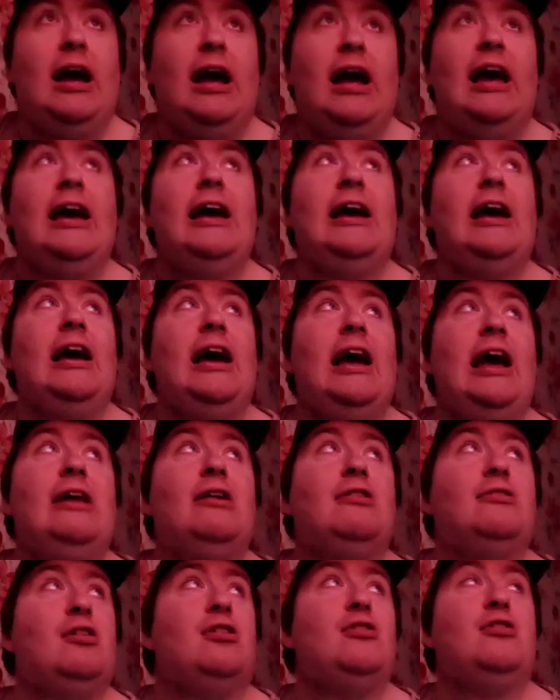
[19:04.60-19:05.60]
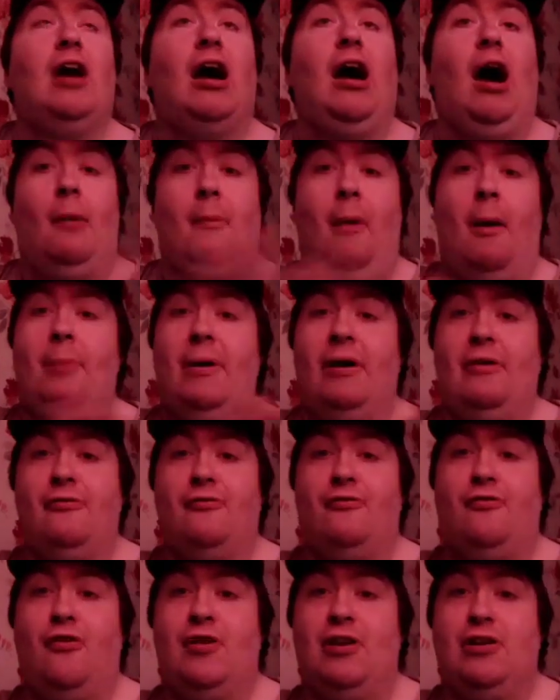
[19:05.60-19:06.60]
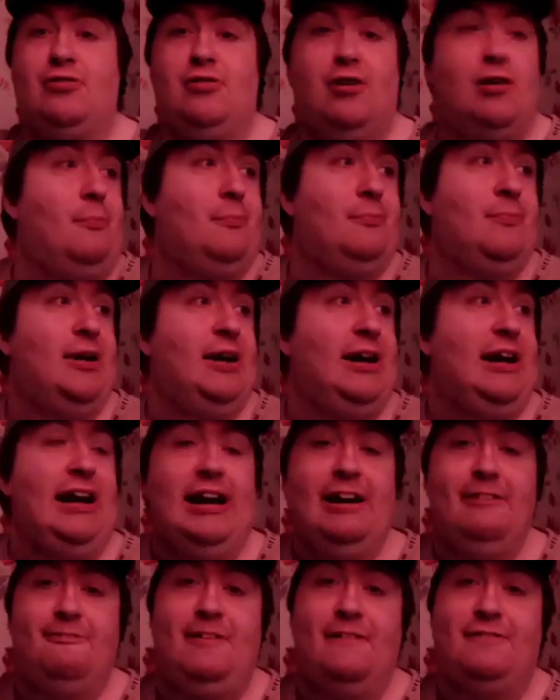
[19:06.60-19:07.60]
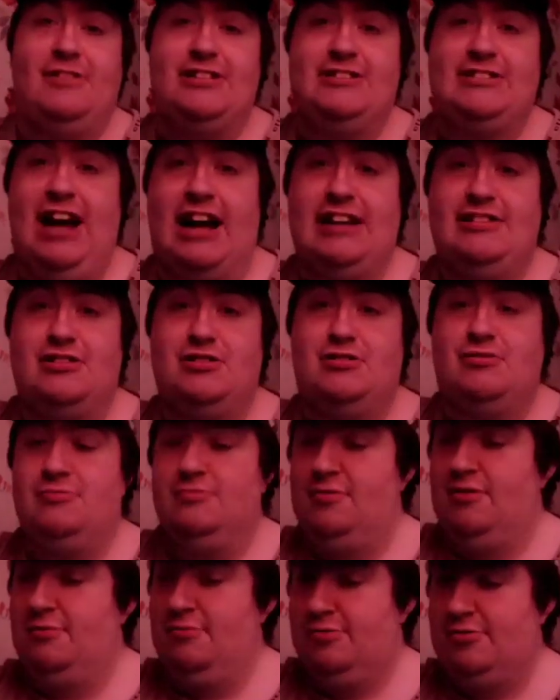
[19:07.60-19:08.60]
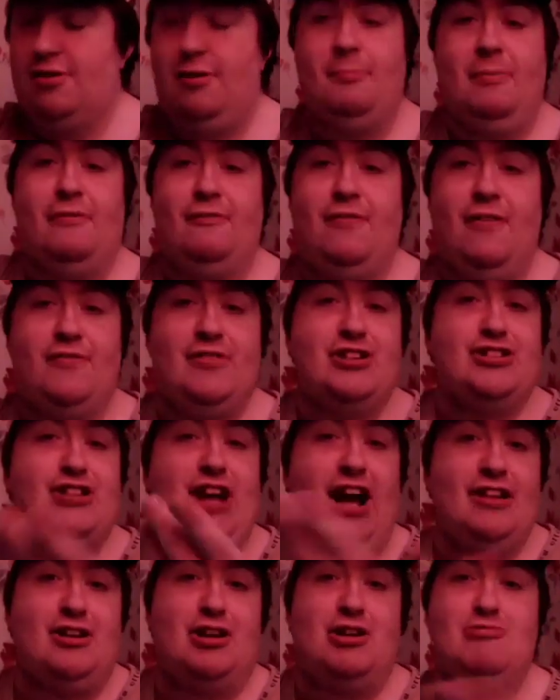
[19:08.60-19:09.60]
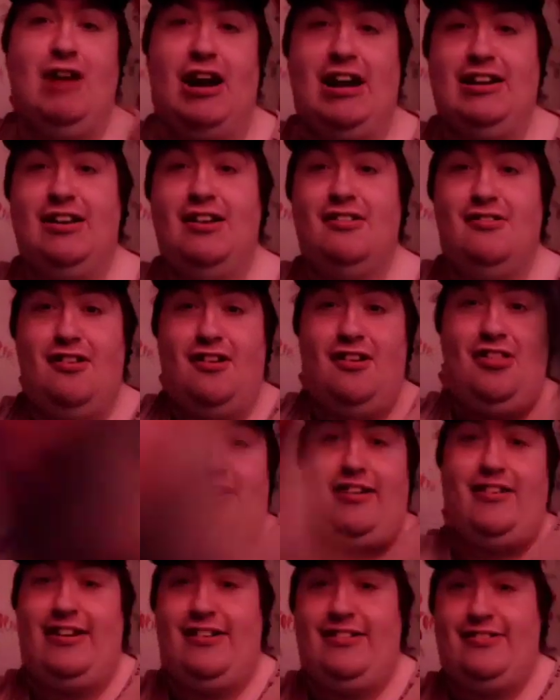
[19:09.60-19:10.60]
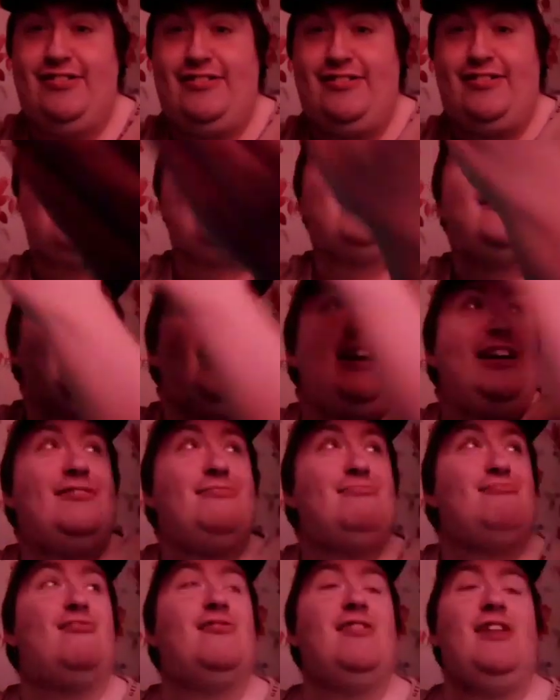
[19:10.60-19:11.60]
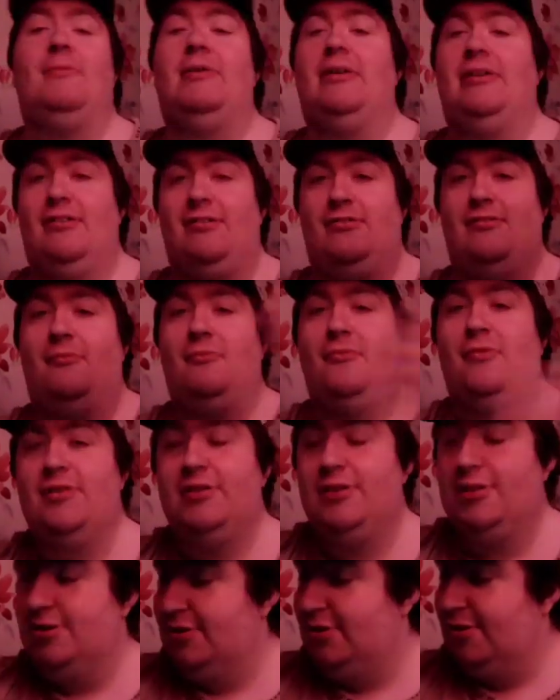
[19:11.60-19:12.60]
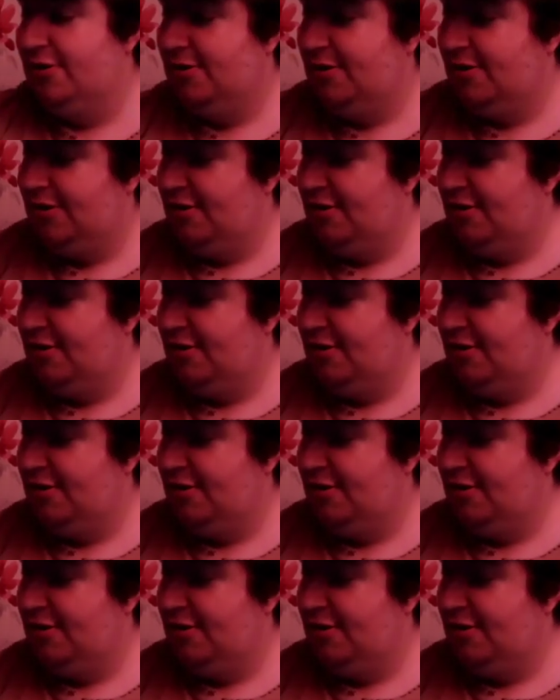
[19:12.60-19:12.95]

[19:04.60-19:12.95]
So basically, I was saying, or James was saying, it looks like it was in the 50 Shades Grey film. If you haven't watched it, I can't say